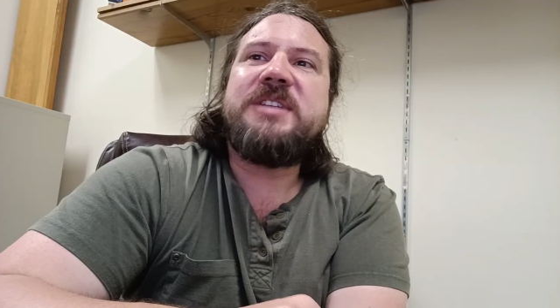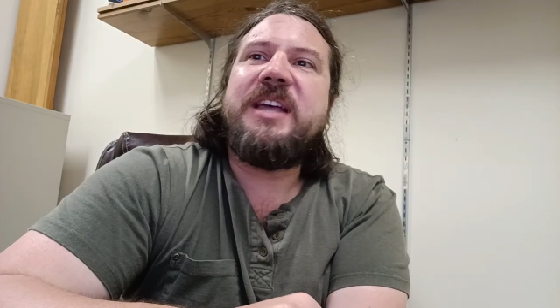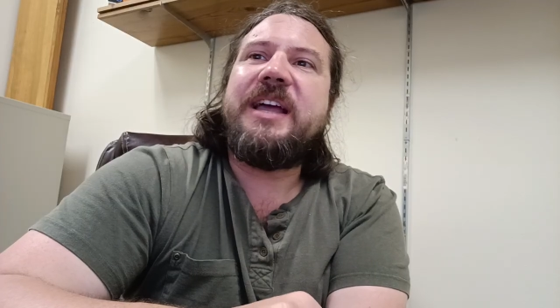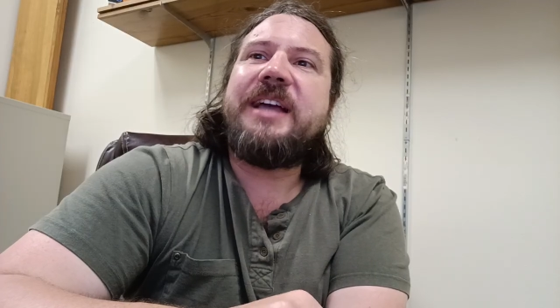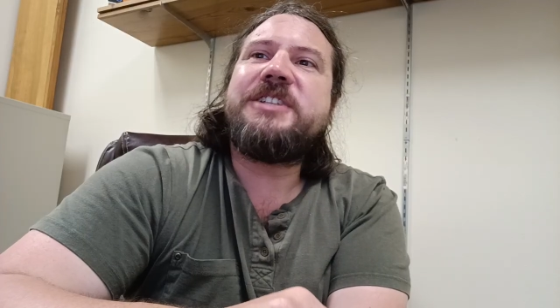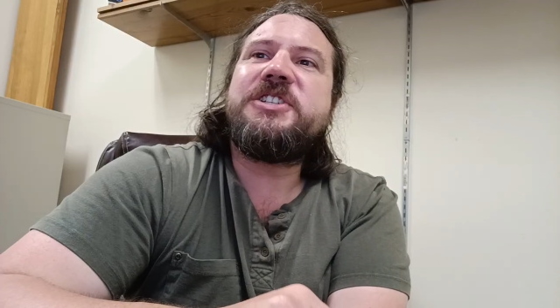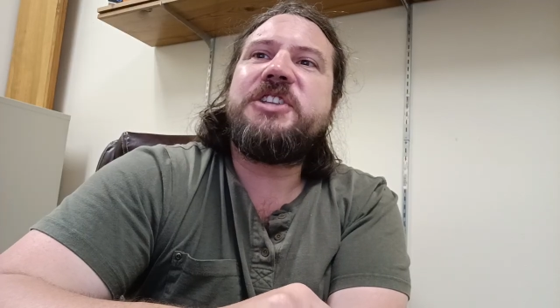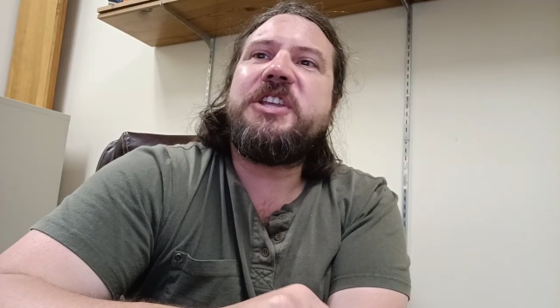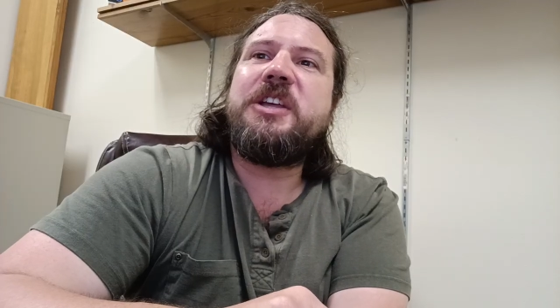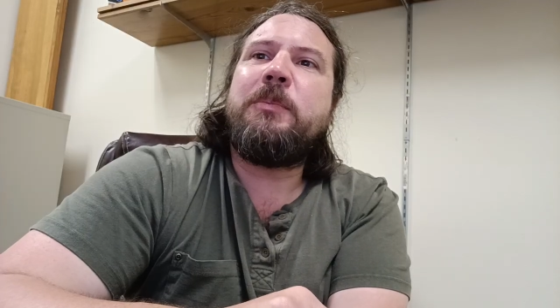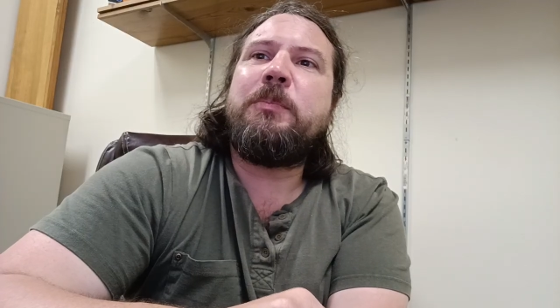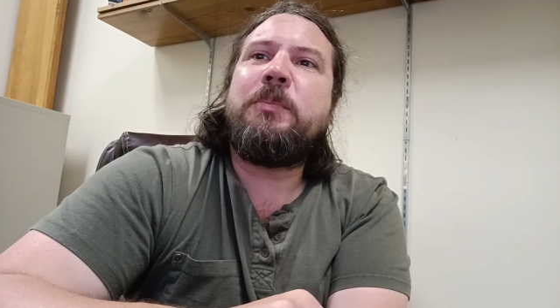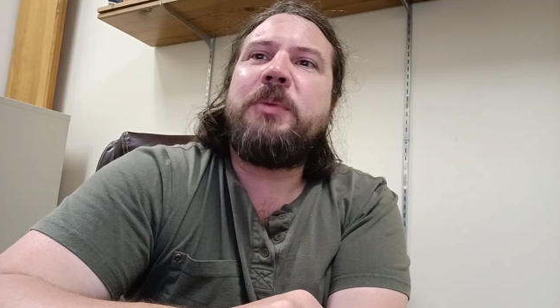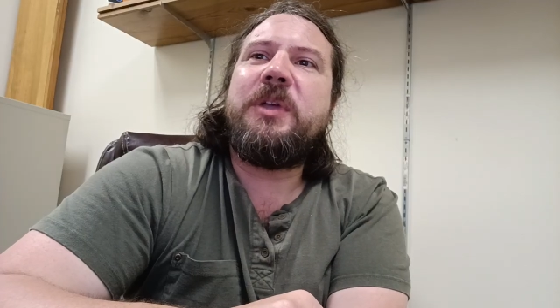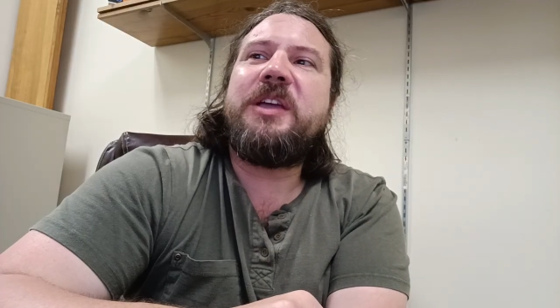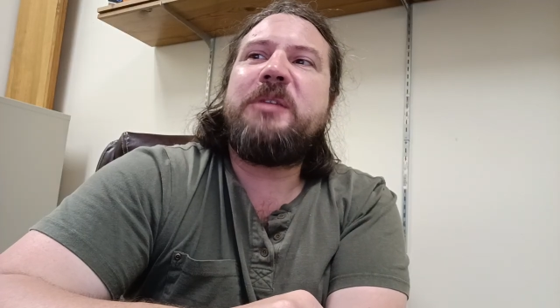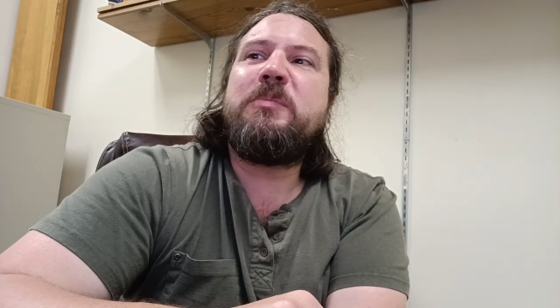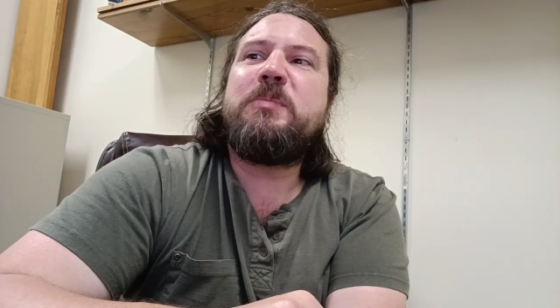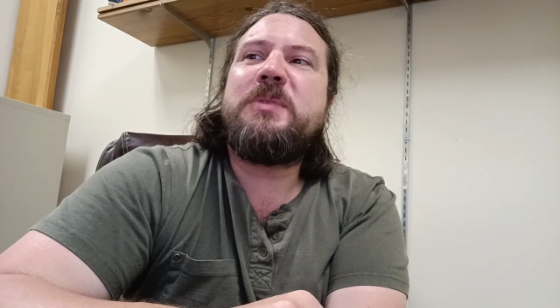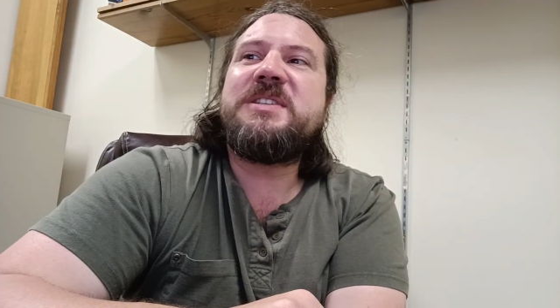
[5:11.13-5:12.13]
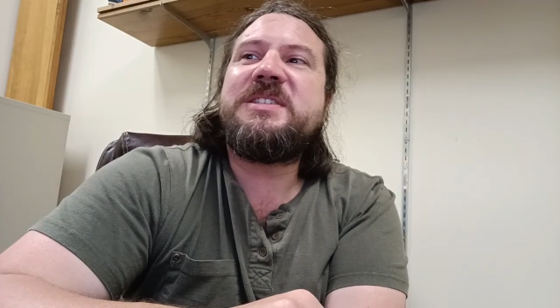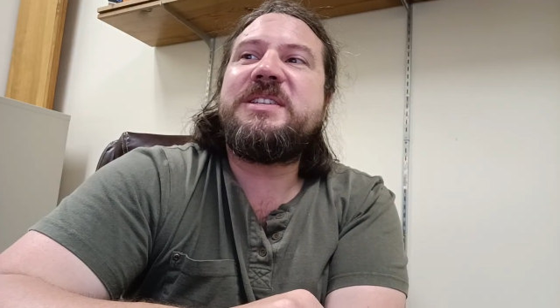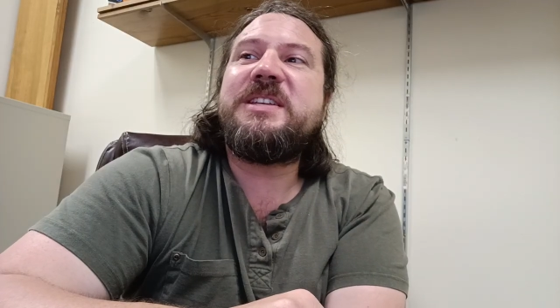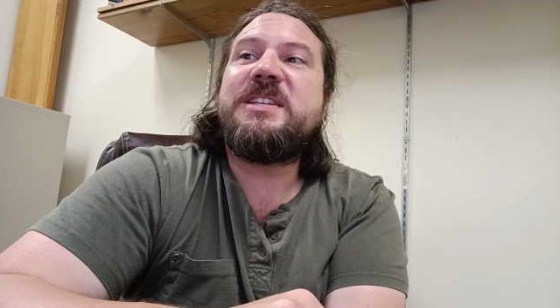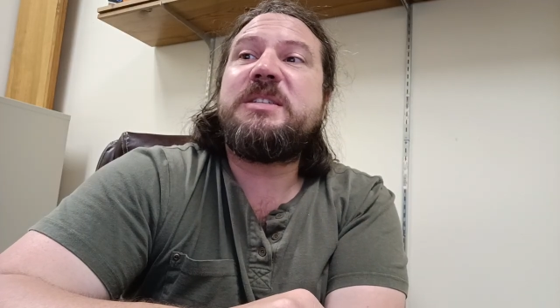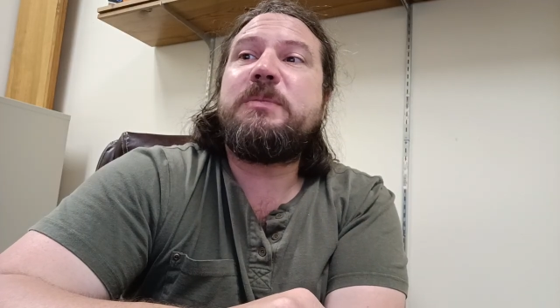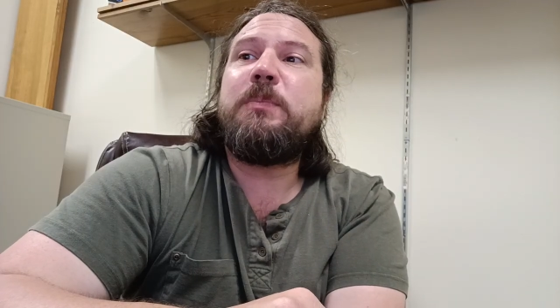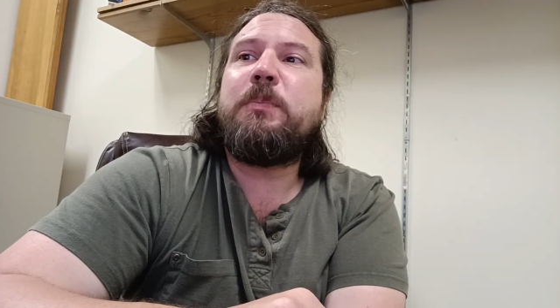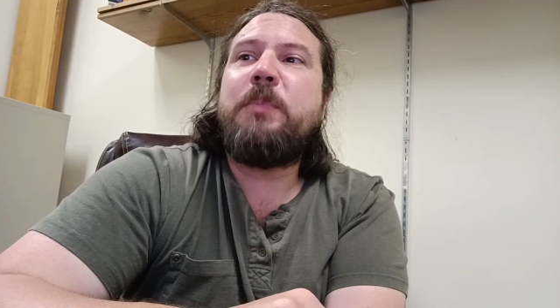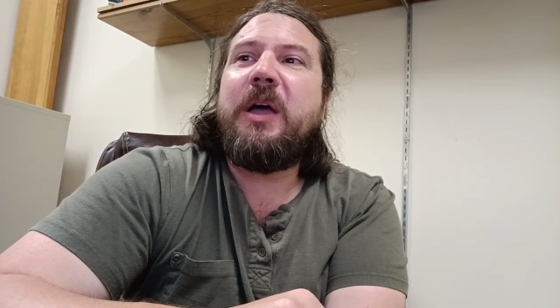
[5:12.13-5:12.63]
actually a big
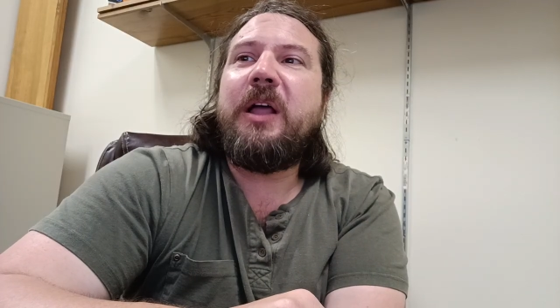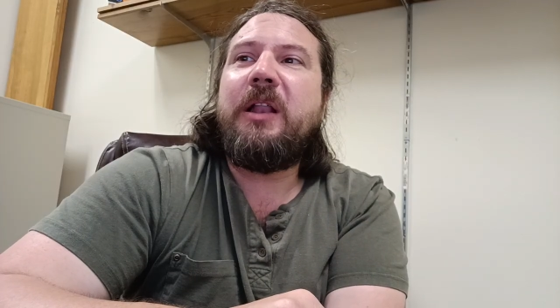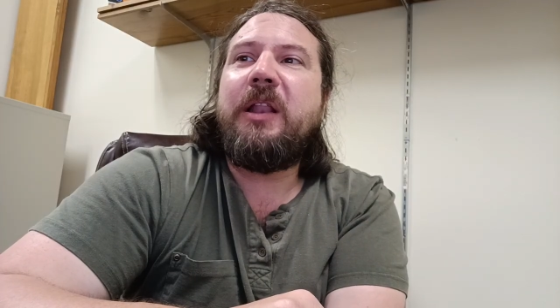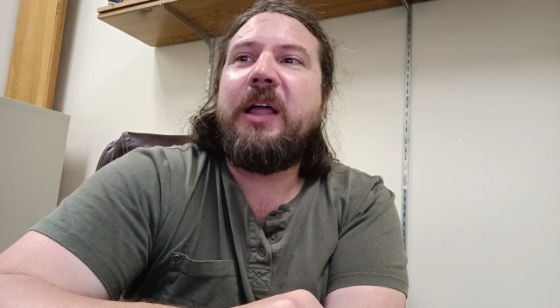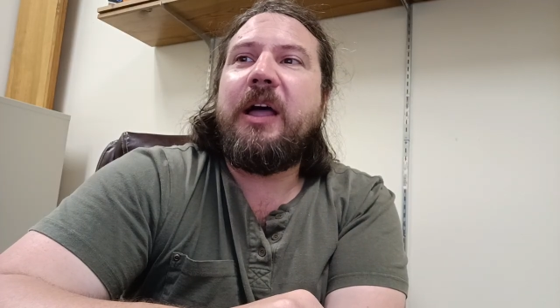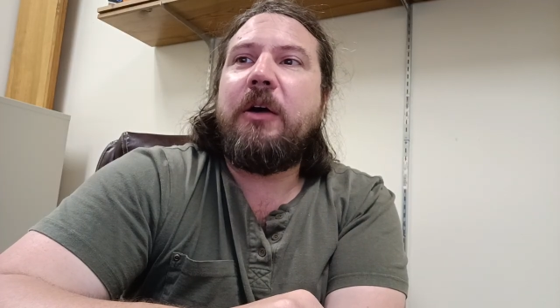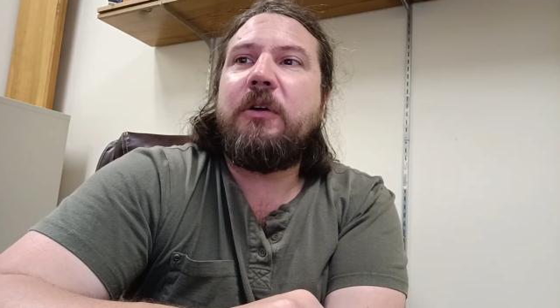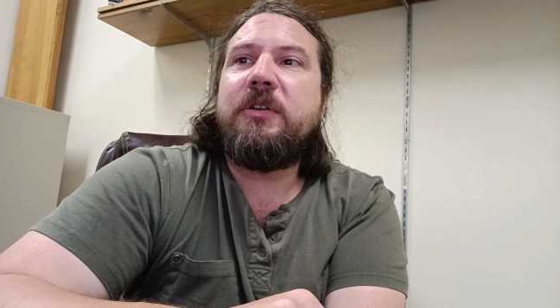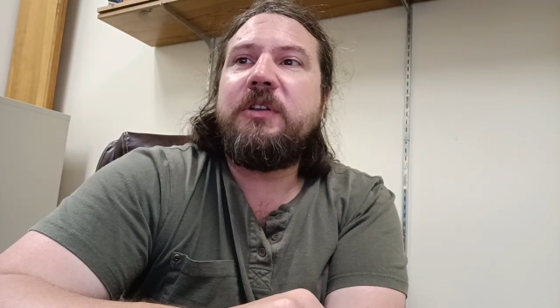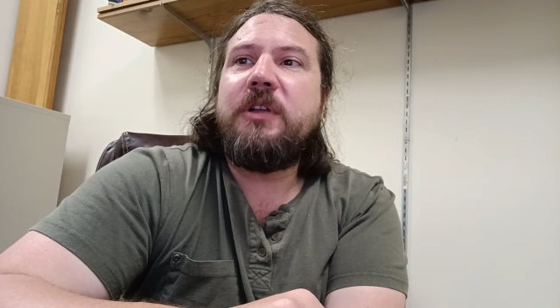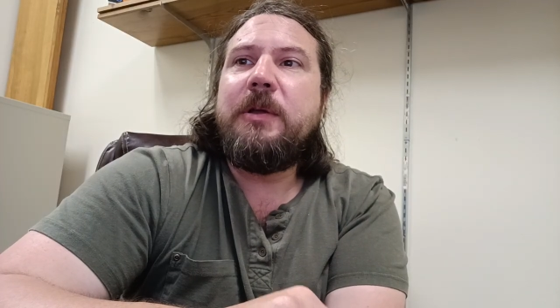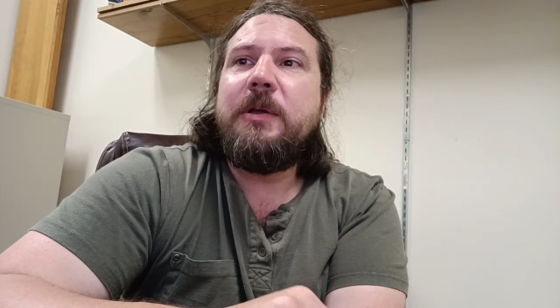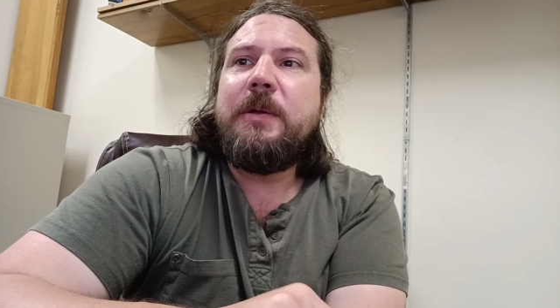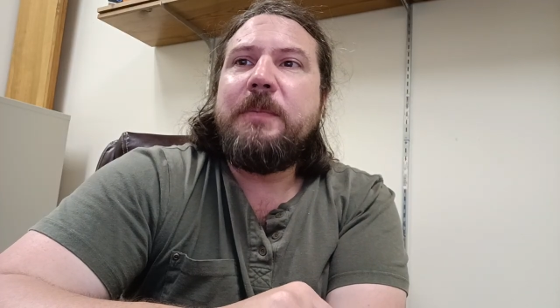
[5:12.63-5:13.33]
business bailout